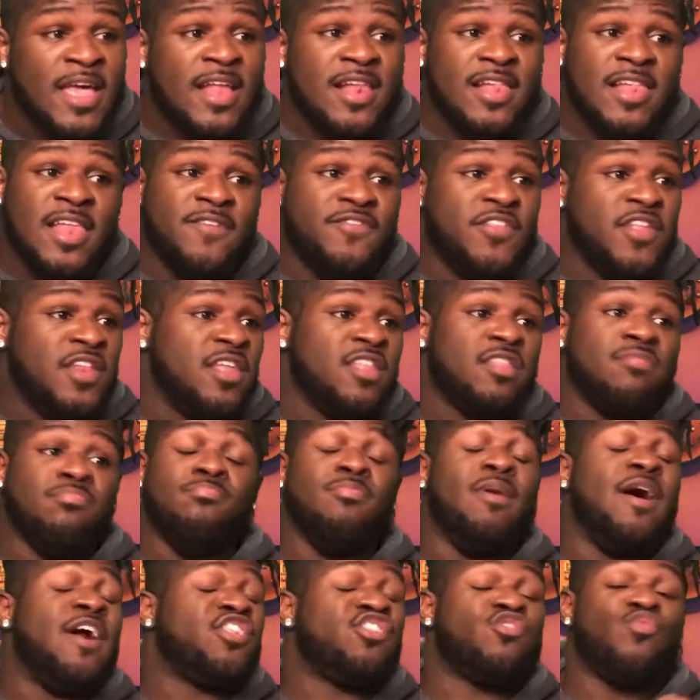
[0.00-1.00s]
lifting as
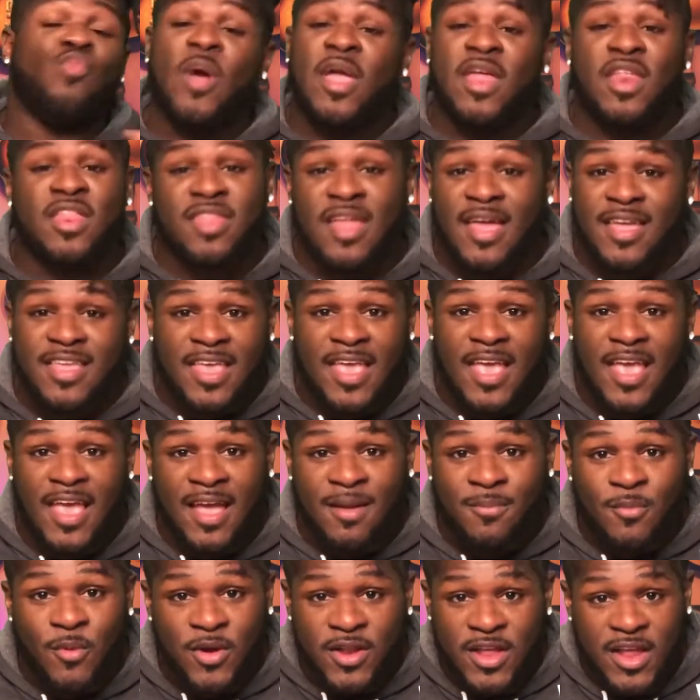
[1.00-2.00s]
much weight as I
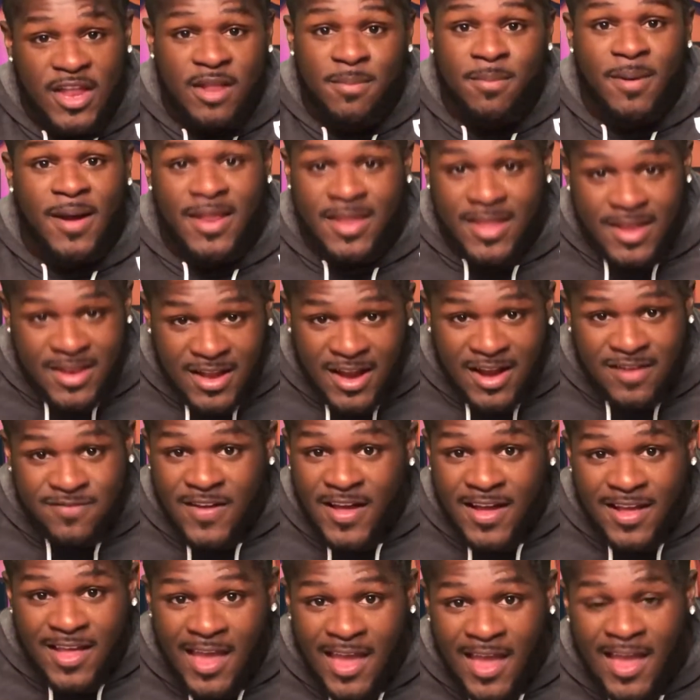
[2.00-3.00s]
can, more than anybody in there if
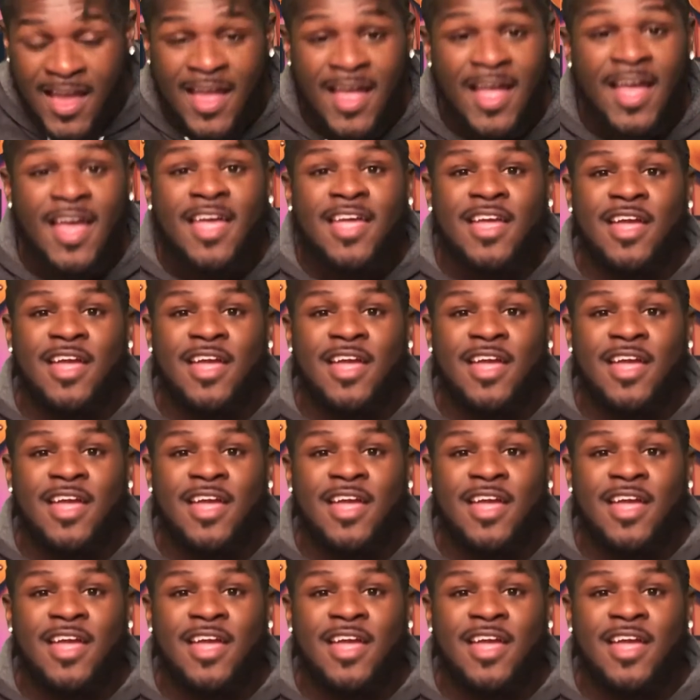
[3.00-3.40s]
I can,